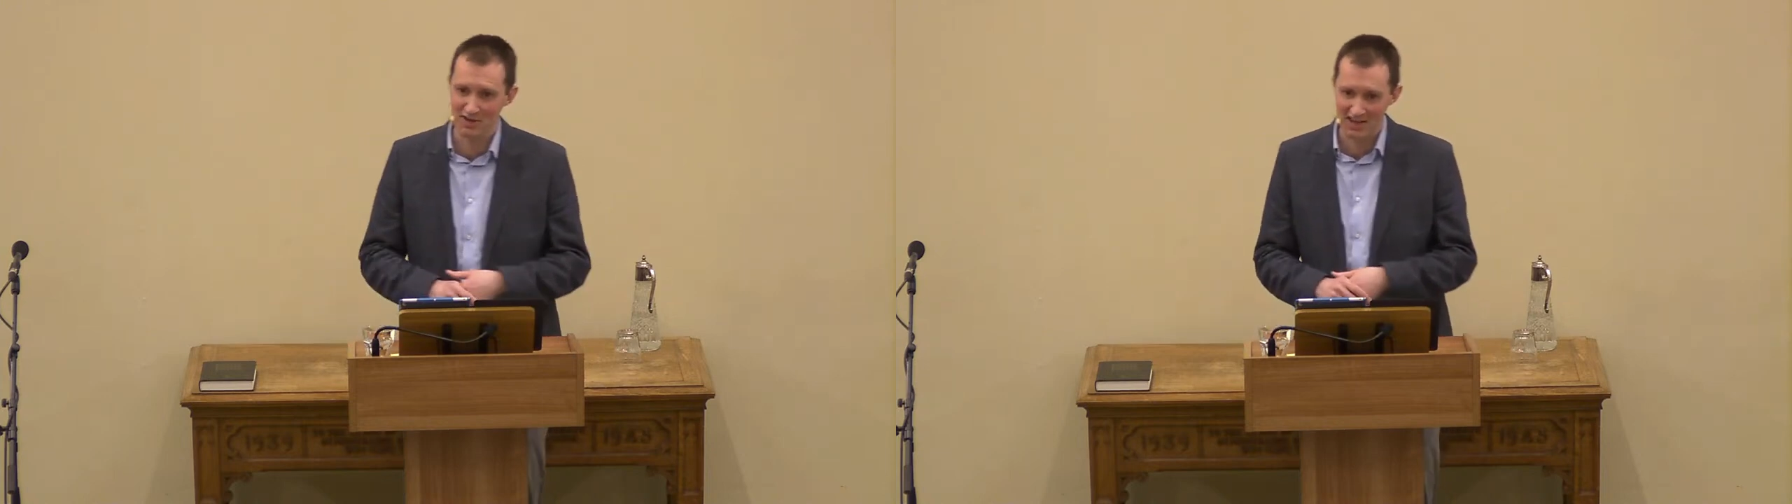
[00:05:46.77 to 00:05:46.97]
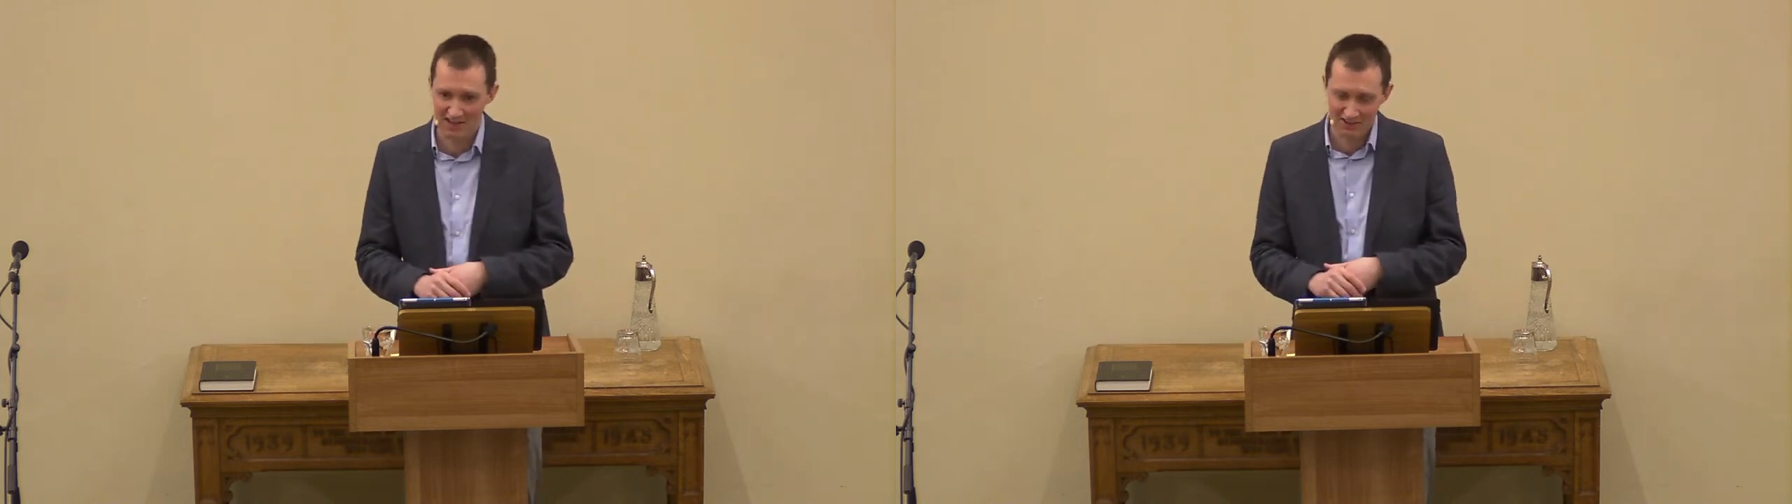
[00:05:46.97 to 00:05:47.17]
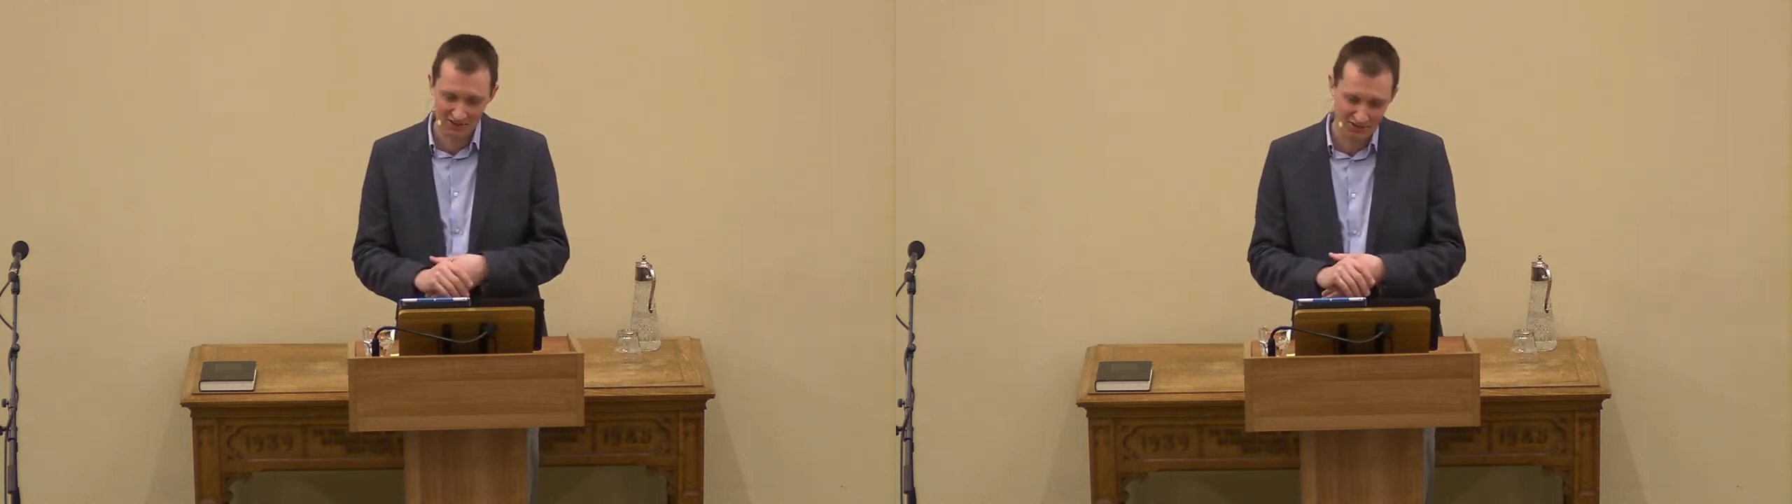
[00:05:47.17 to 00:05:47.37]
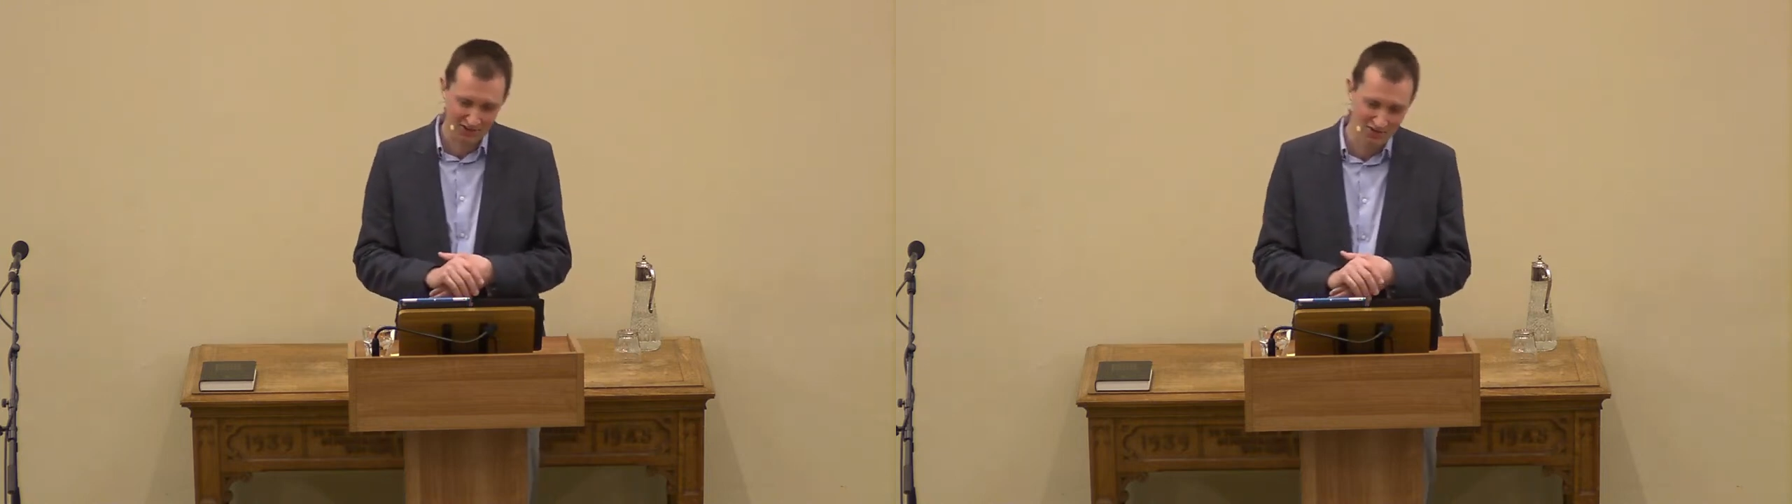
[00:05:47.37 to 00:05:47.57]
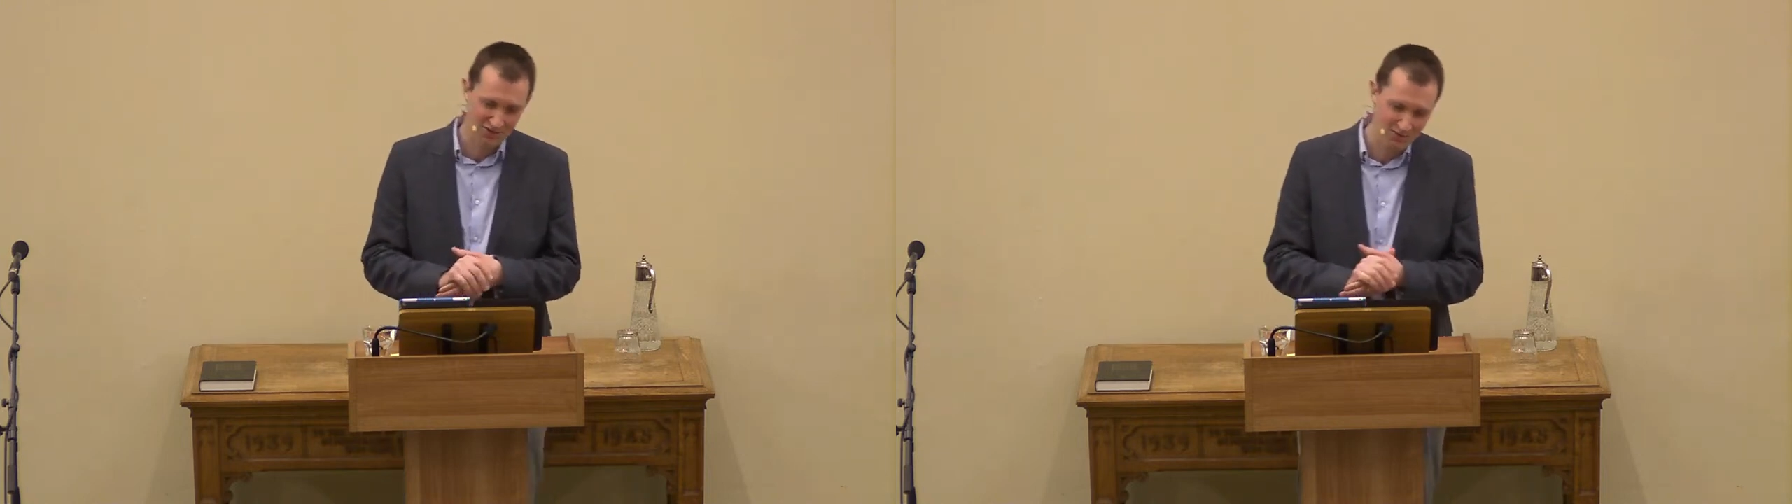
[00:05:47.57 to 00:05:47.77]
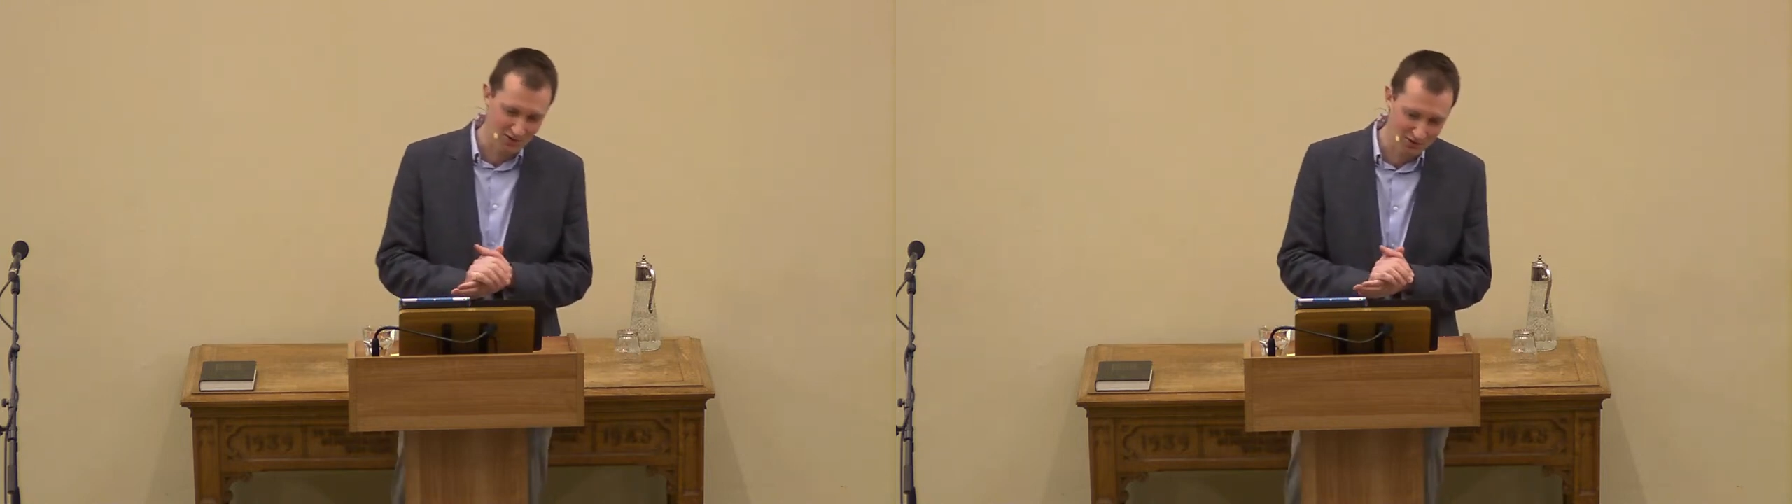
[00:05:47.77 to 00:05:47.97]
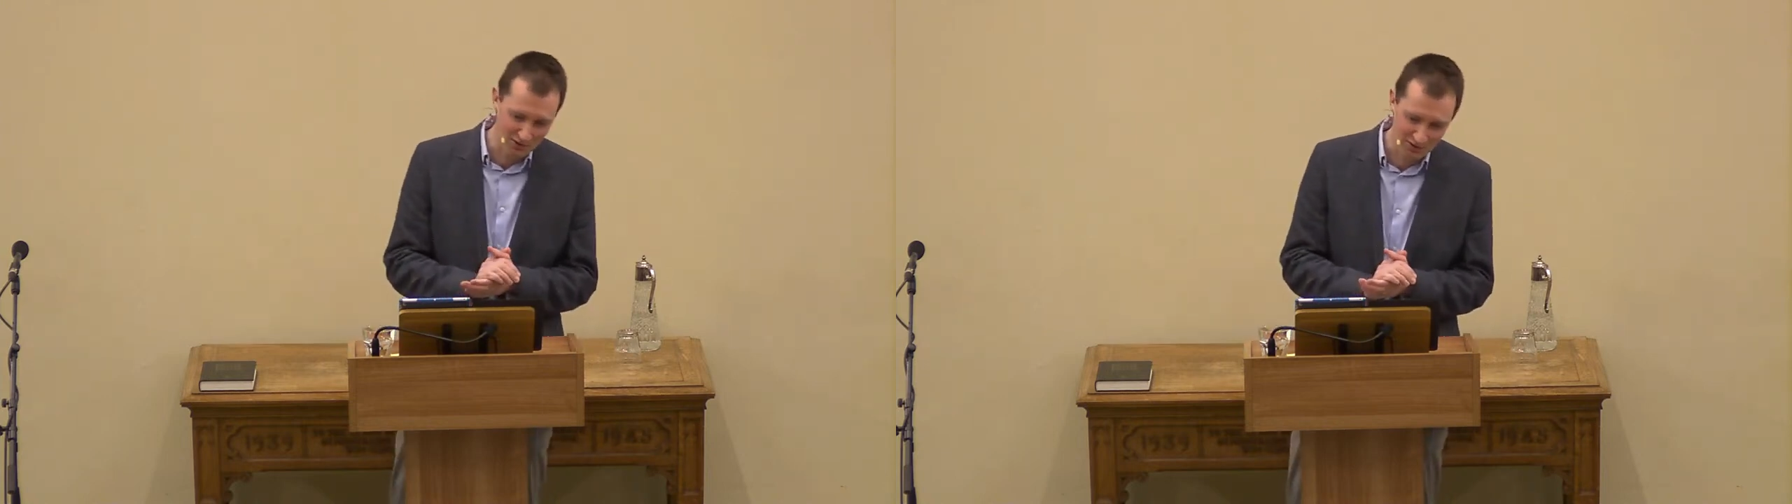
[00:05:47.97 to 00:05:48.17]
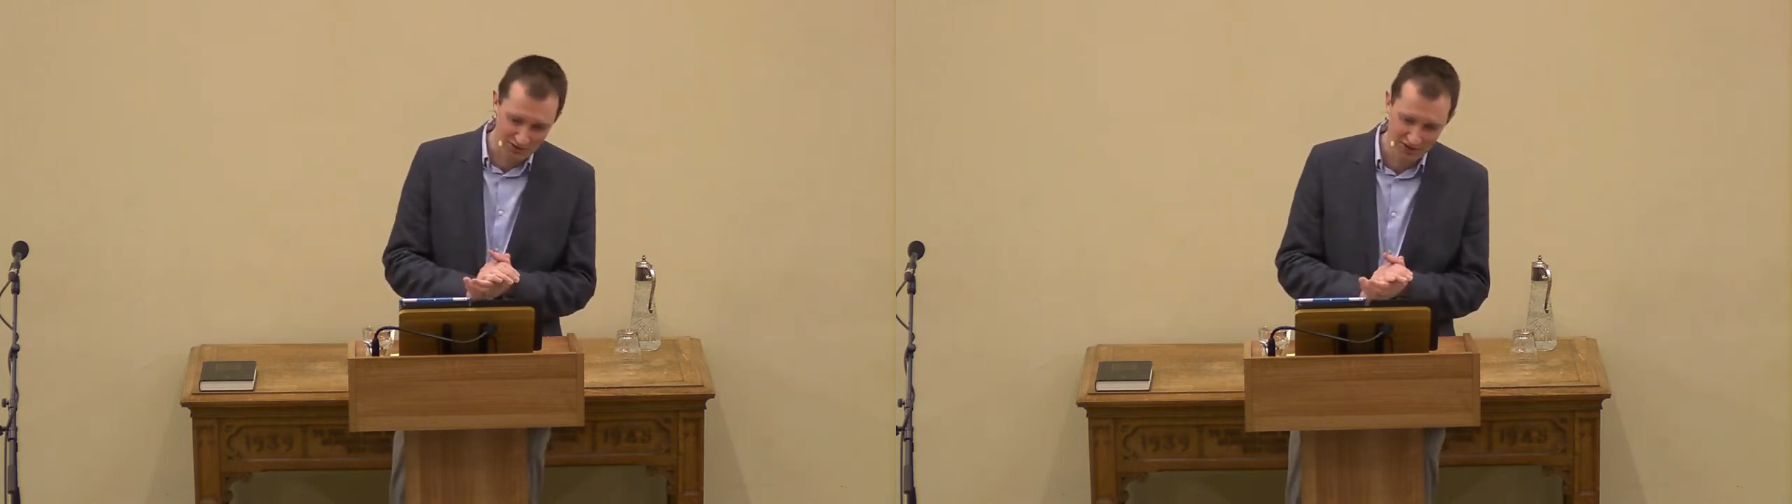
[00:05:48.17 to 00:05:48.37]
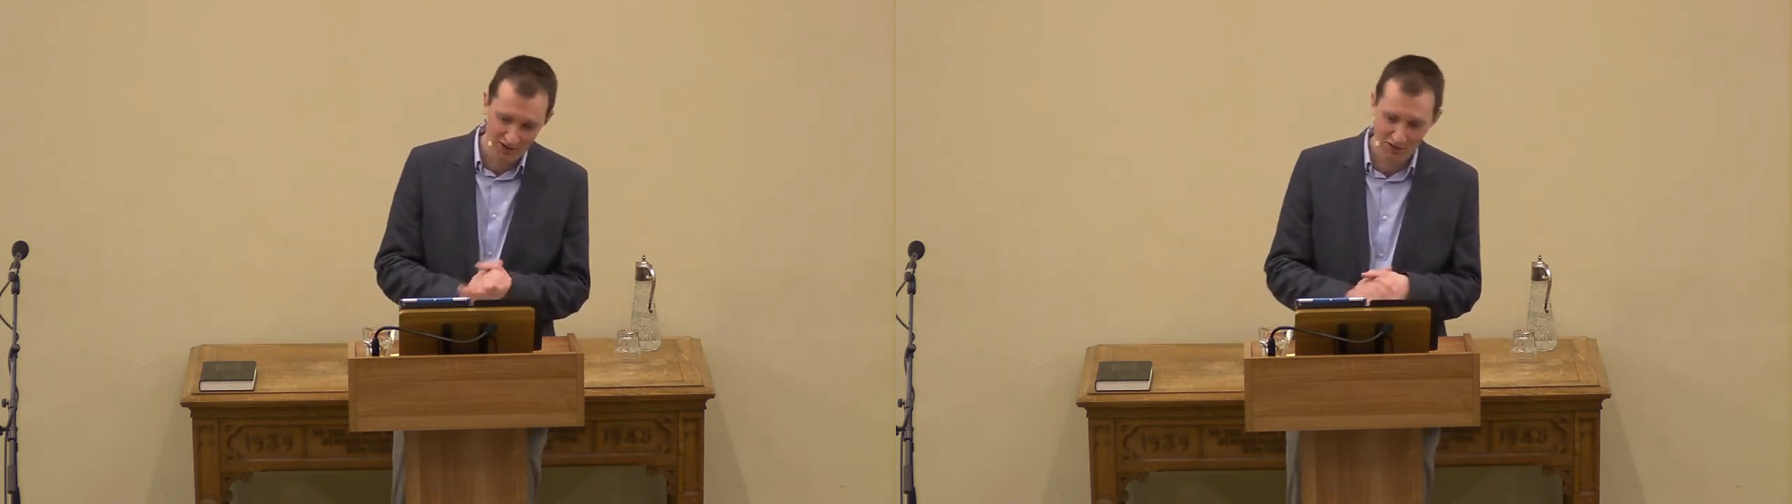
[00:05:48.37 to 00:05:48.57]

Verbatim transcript: heat or extreme cold,